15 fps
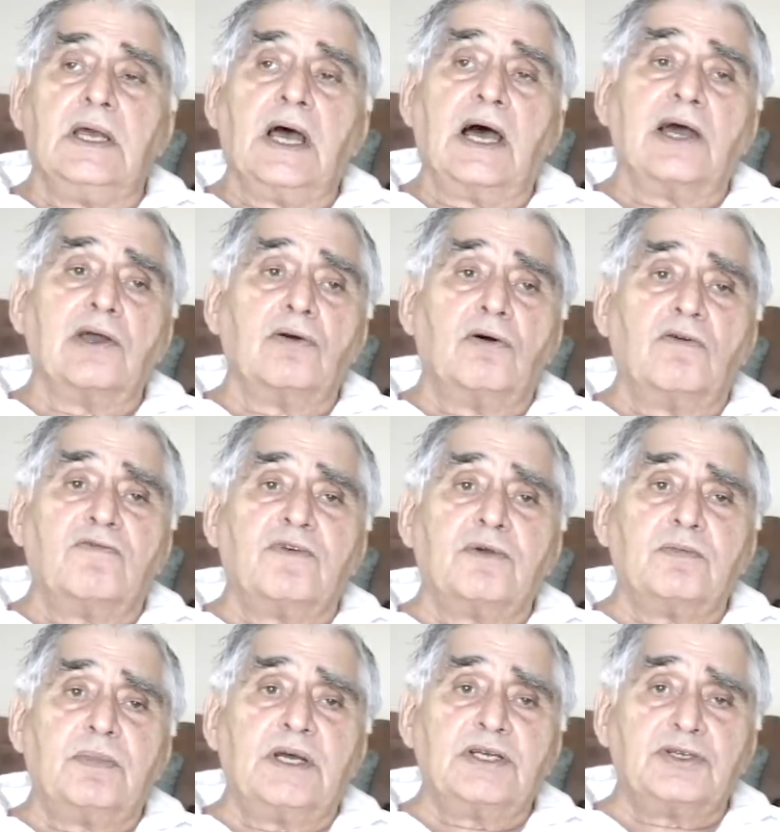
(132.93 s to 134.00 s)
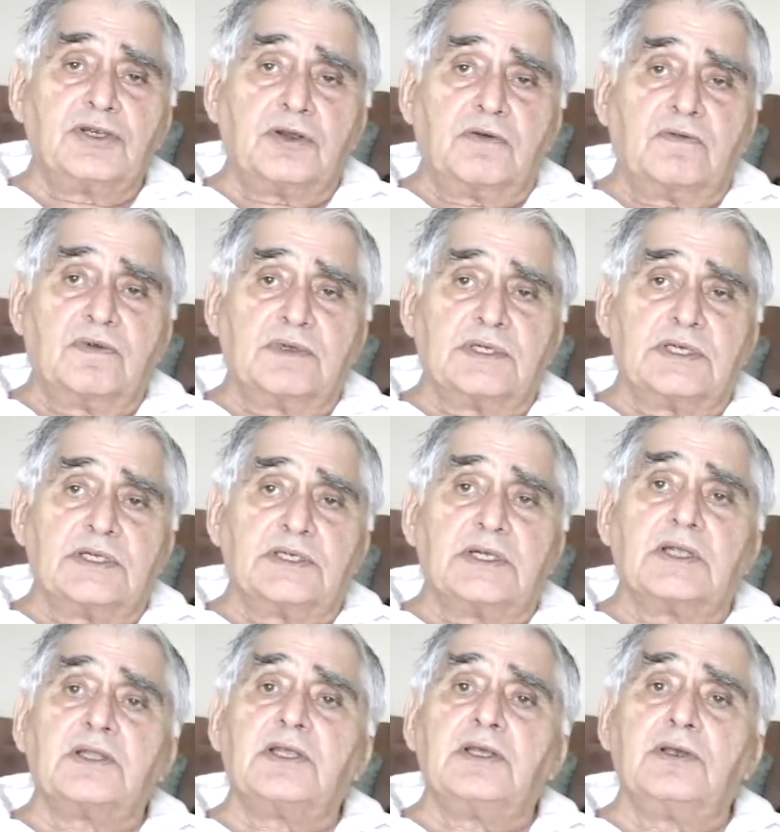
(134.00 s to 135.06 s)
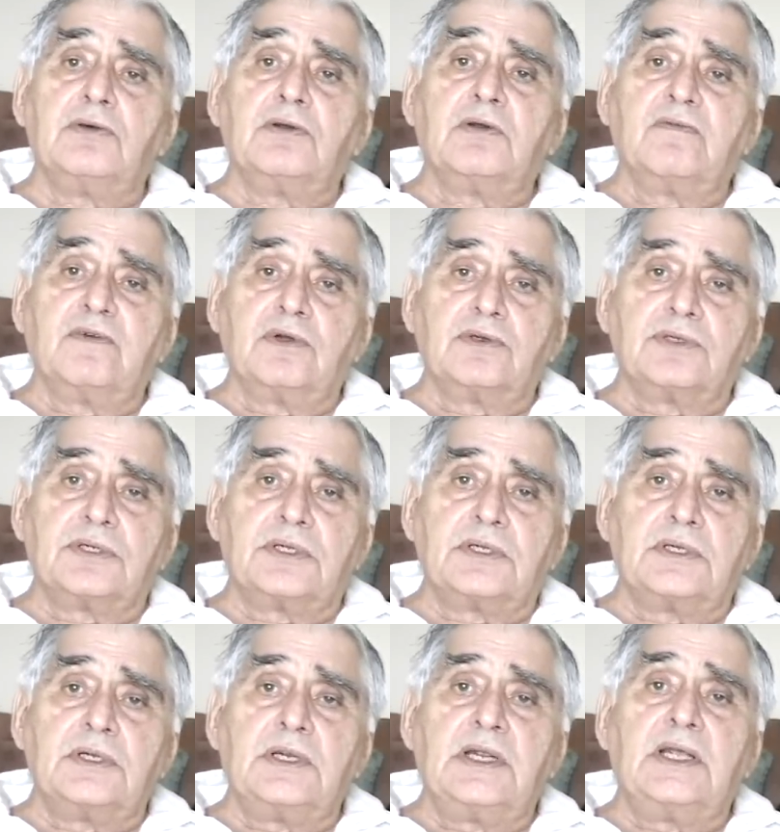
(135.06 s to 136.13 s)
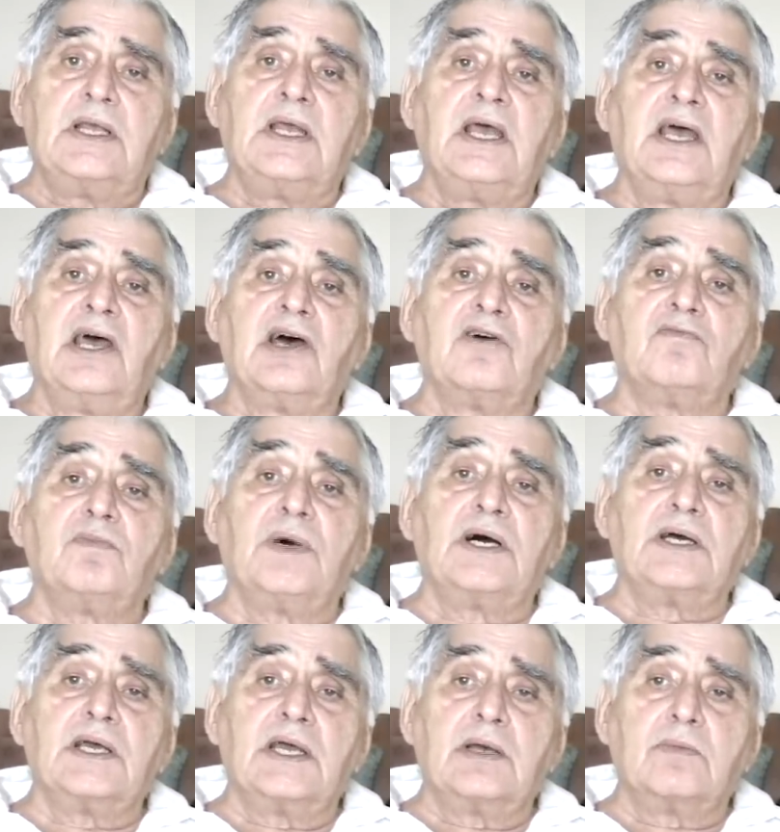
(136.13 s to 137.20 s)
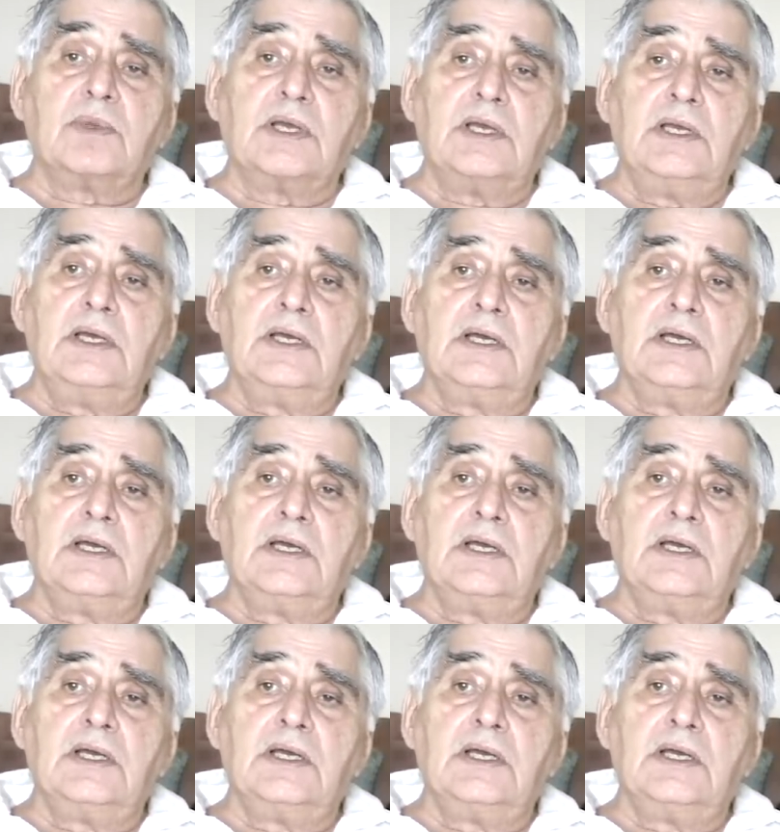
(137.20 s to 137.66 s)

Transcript: I offered my services at the University of Miami